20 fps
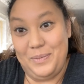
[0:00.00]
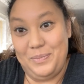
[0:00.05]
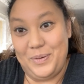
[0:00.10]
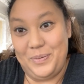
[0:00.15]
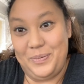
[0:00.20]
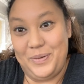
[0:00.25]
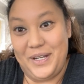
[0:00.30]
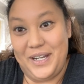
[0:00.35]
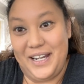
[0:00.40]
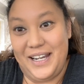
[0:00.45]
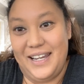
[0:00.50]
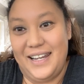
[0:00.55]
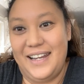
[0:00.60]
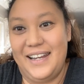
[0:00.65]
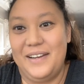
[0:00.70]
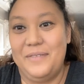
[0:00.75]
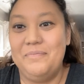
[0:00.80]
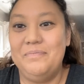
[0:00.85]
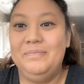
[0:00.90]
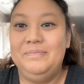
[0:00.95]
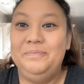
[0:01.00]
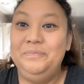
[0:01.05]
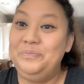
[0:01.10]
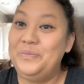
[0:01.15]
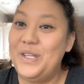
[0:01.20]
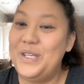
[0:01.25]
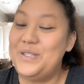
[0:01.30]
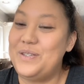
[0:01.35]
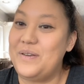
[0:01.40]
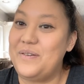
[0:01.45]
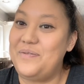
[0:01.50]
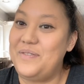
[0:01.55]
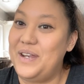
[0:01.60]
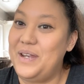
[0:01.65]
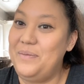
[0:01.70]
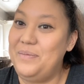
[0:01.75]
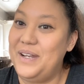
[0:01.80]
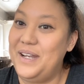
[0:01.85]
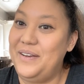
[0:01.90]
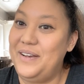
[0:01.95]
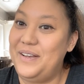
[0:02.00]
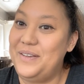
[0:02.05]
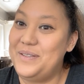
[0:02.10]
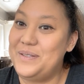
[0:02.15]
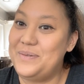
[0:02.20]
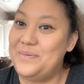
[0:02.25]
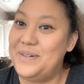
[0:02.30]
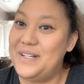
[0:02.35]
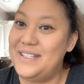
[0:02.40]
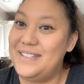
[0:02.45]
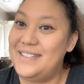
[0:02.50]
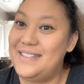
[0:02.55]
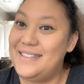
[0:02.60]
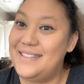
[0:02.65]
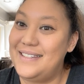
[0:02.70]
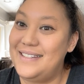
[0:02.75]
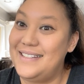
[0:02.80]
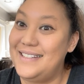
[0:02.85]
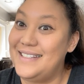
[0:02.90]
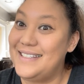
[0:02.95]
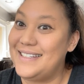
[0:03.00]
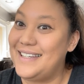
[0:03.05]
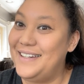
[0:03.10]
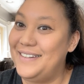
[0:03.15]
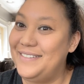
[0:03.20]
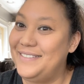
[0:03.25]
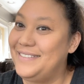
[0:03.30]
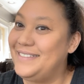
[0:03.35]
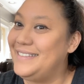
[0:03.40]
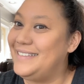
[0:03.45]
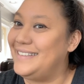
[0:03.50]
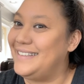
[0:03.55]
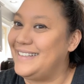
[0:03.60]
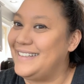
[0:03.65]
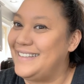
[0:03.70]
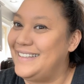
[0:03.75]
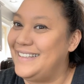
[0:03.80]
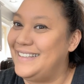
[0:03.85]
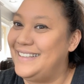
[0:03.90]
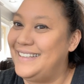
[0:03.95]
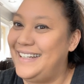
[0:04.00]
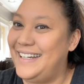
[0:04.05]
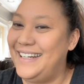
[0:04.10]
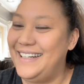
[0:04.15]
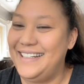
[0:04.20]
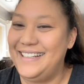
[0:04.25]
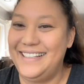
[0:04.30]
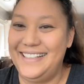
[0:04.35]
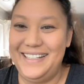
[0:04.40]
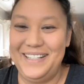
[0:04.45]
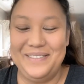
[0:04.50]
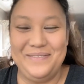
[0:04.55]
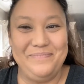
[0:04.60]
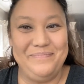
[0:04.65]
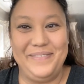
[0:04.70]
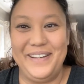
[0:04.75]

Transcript: putting it in. So if anybody else wants a discount, click the link.